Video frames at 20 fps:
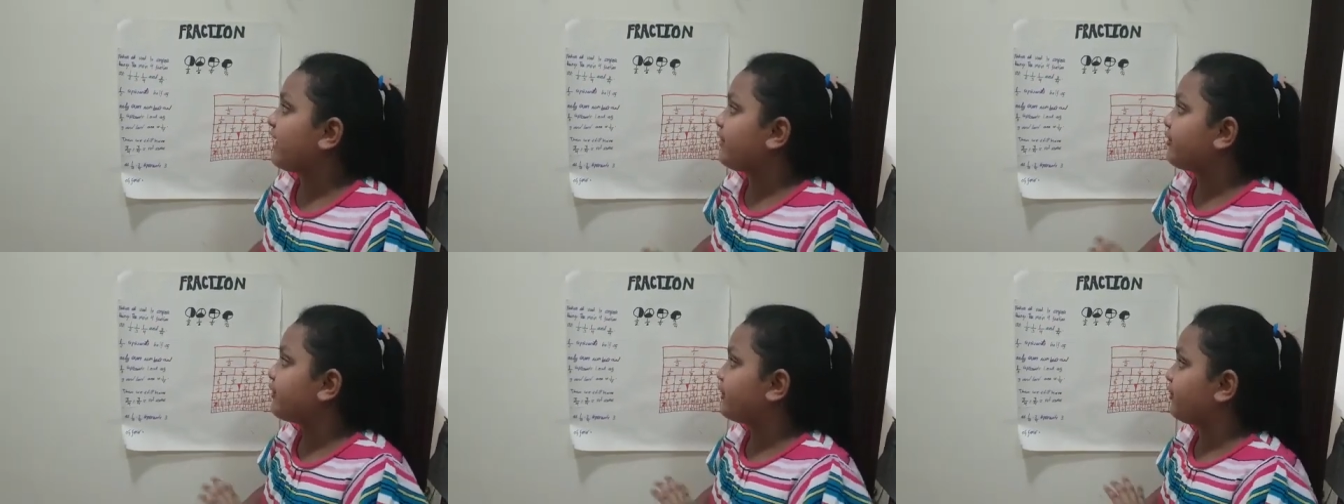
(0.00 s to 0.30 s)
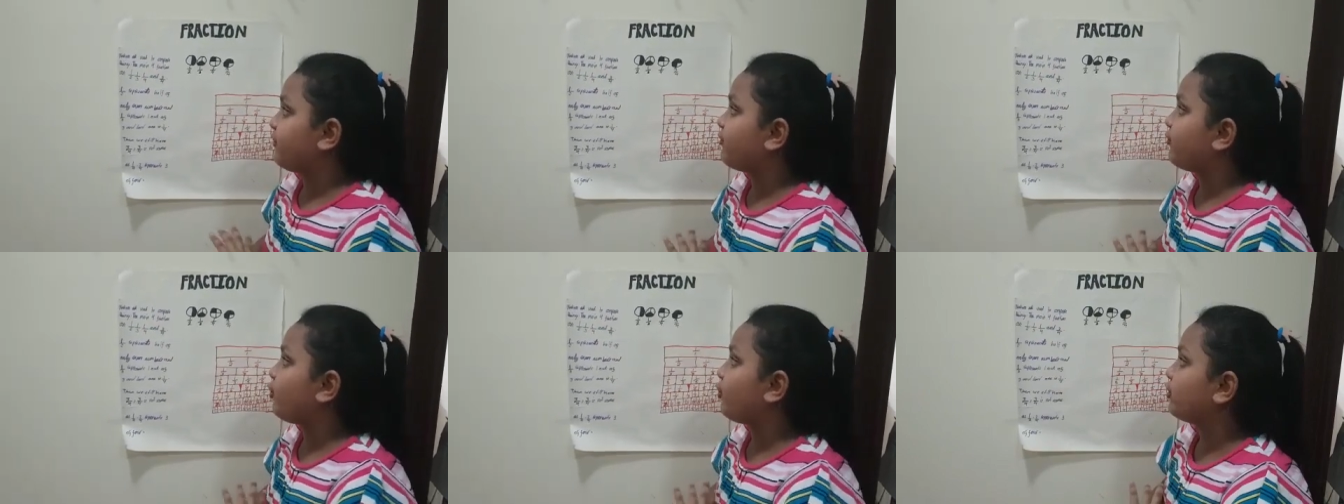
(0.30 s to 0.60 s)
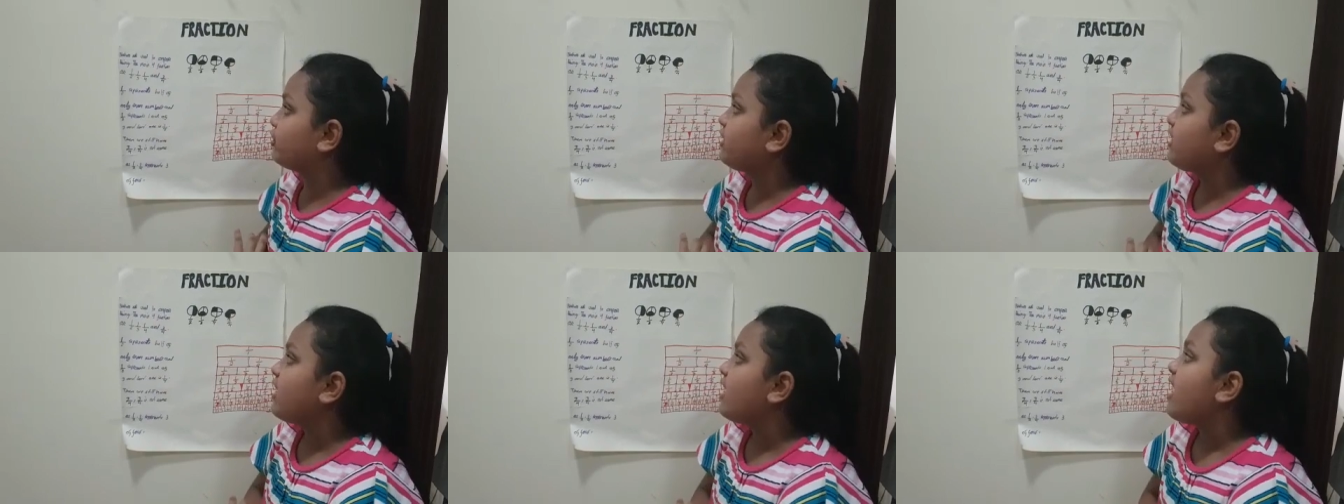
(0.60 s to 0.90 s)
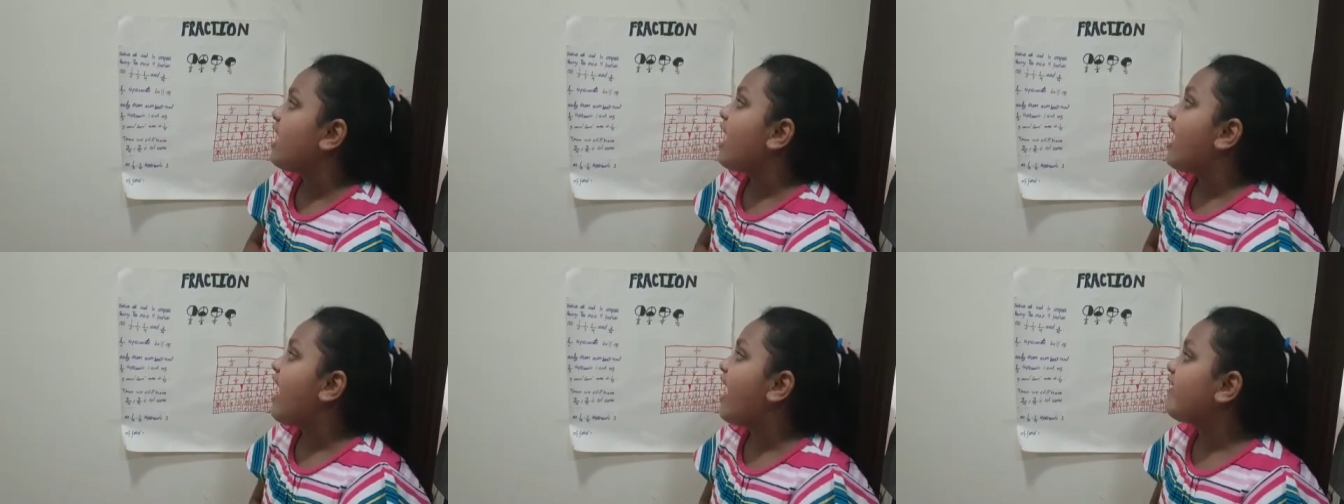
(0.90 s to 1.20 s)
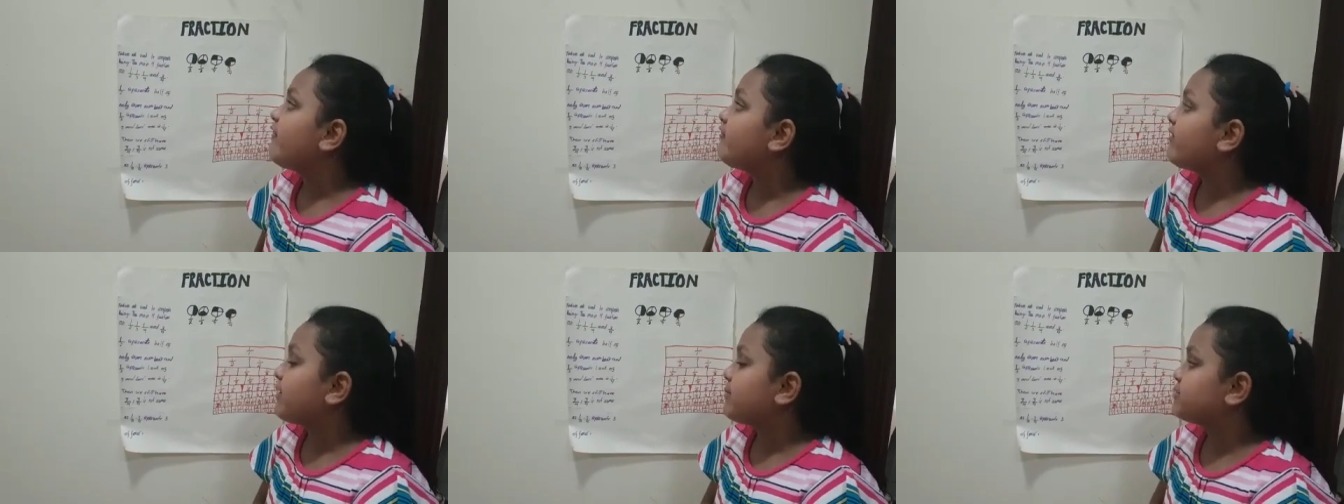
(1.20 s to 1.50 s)
and three fourth.
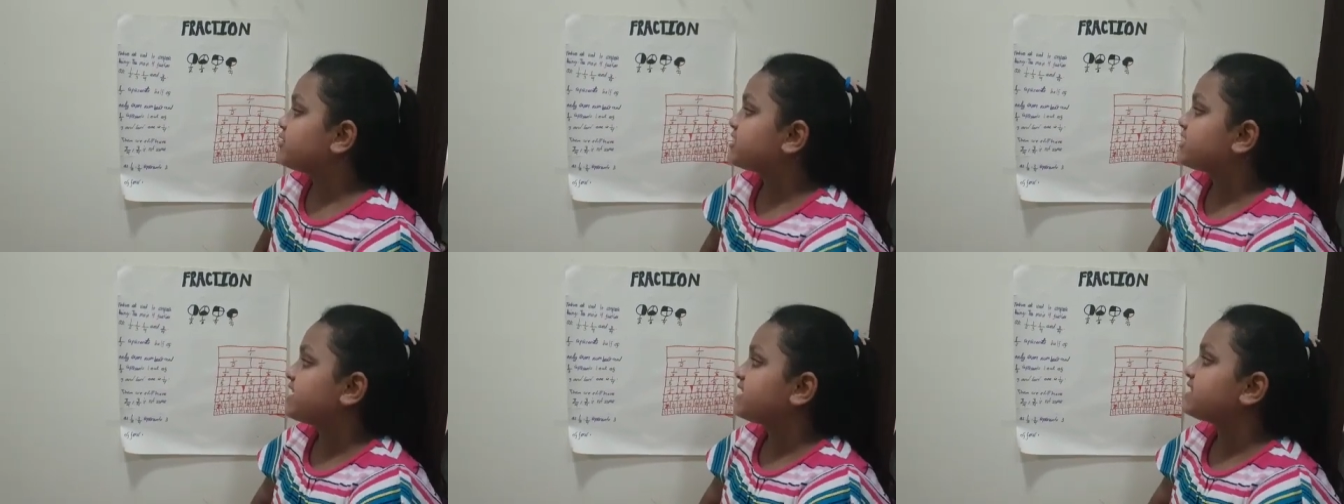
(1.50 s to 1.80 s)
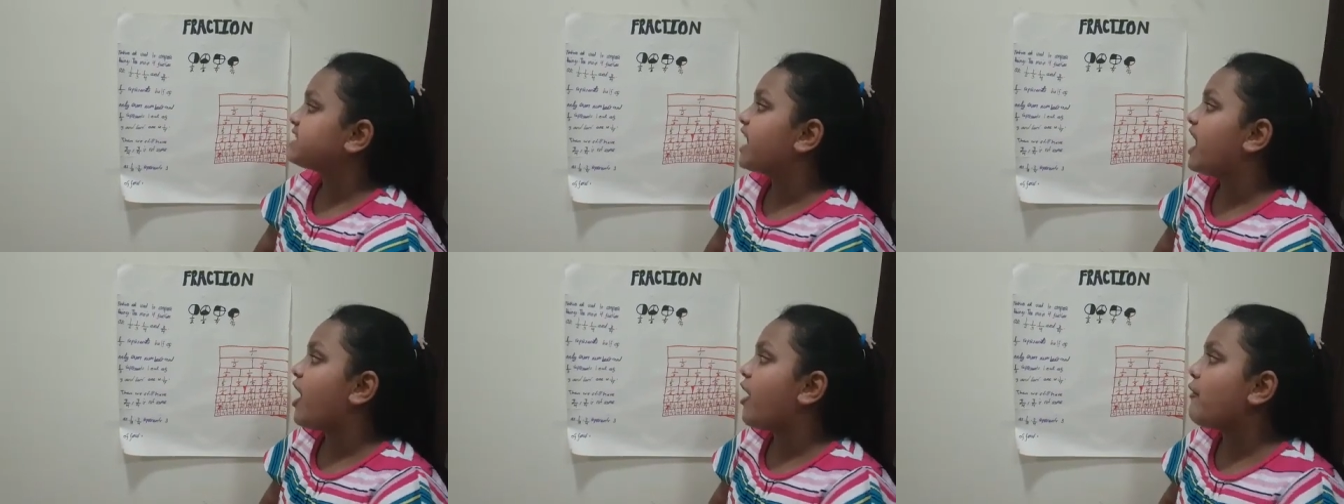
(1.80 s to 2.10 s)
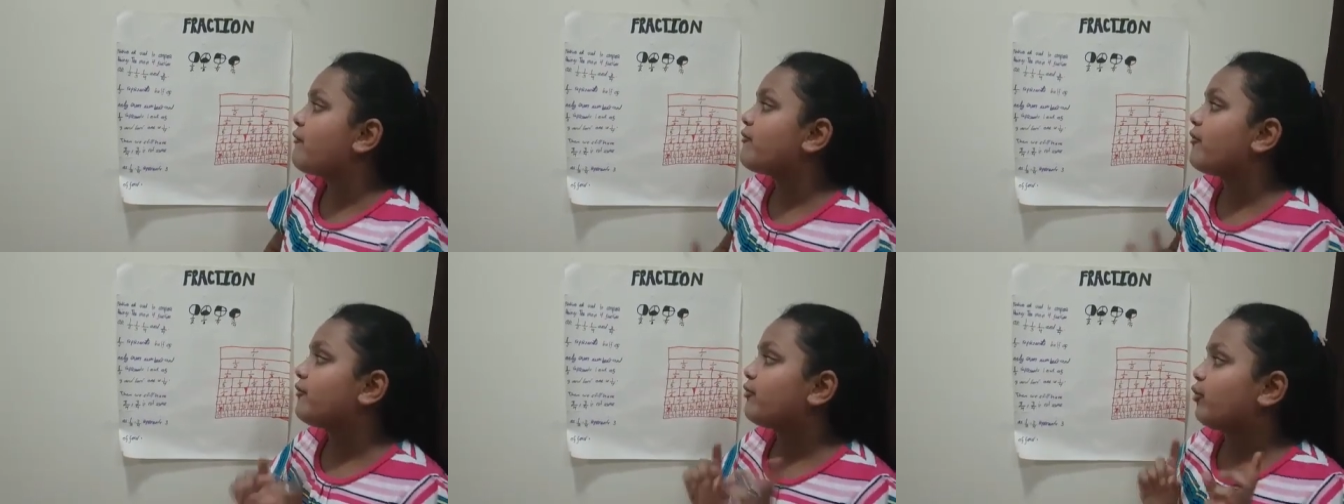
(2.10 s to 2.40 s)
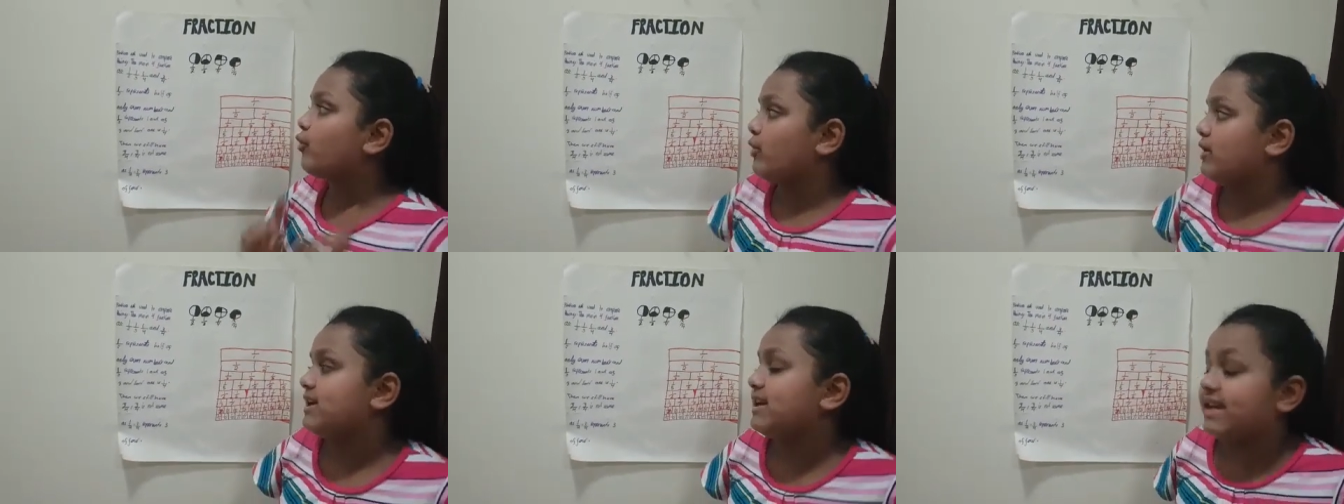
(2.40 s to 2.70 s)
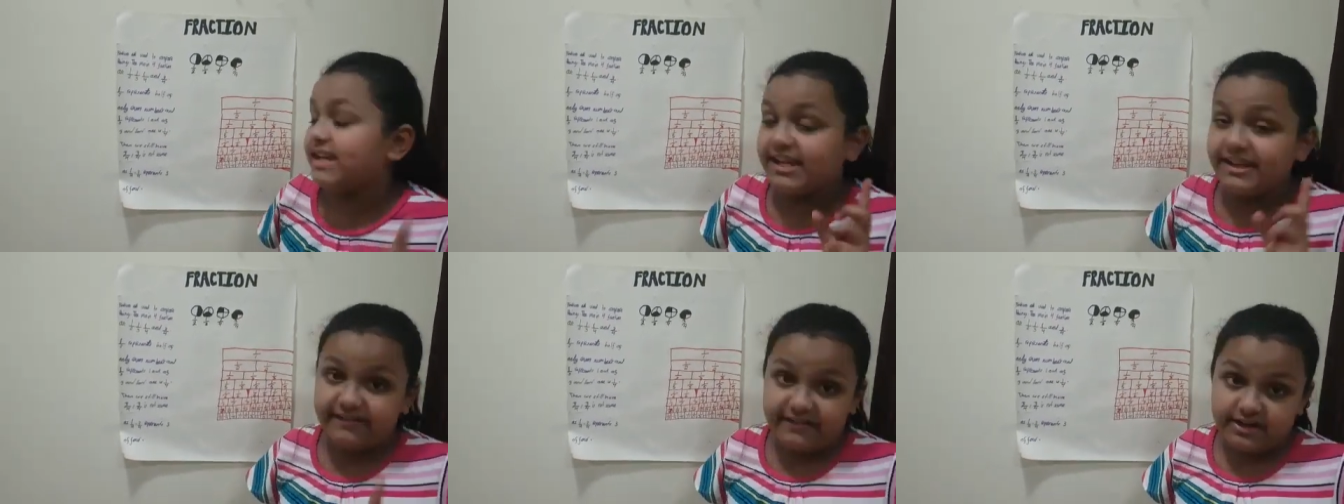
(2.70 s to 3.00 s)
Half represents half of only
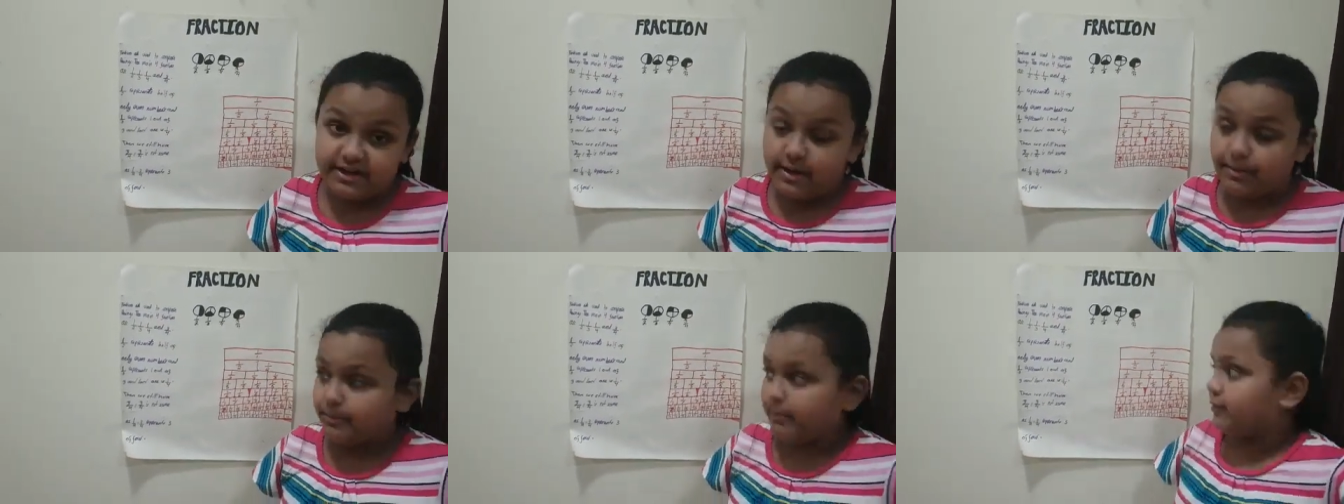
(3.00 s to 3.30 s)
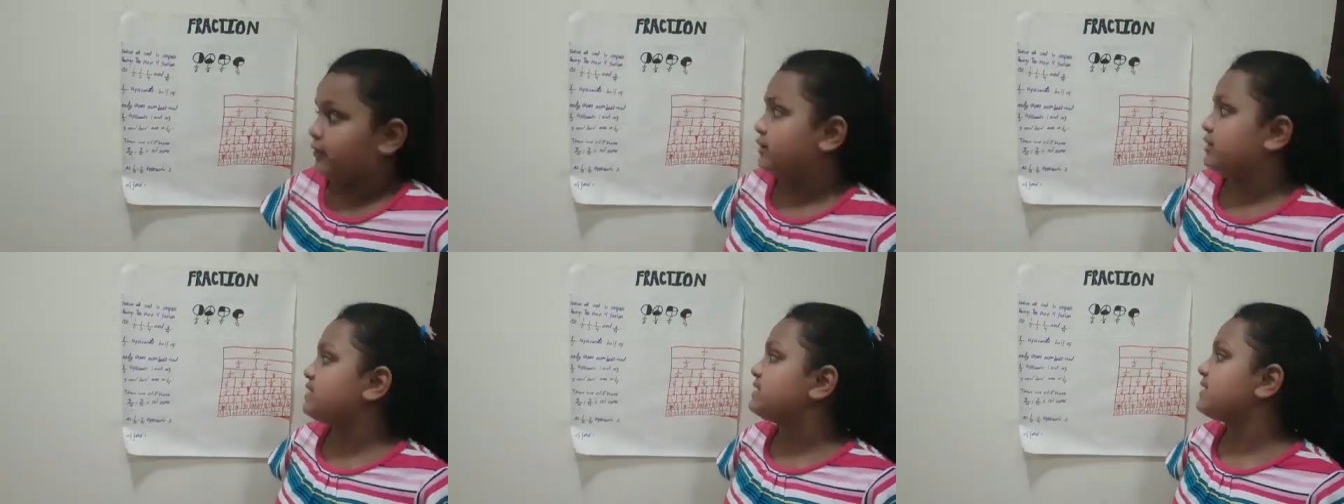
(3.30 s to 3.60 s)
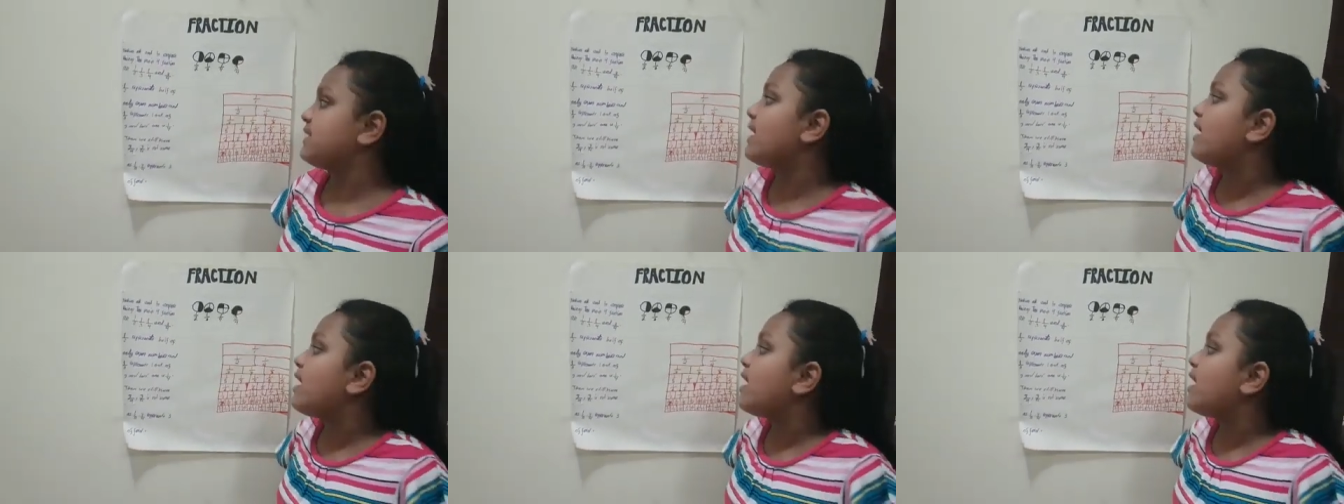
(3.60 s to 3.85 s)
even numbers